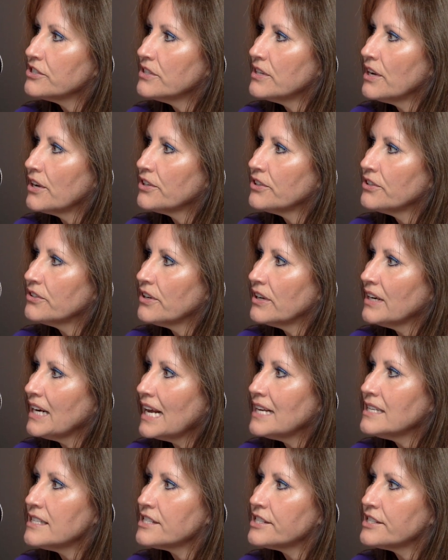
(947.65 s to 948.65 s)
you don't
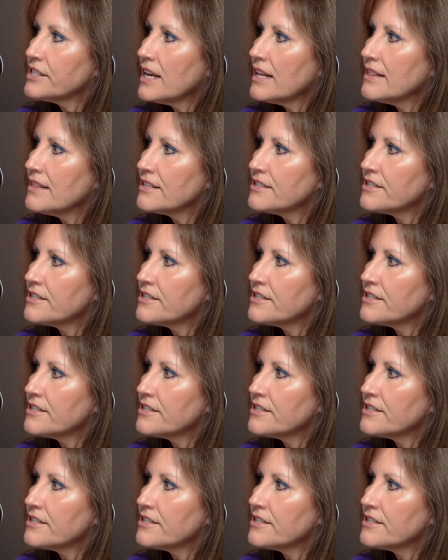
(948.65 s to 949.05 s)
understand that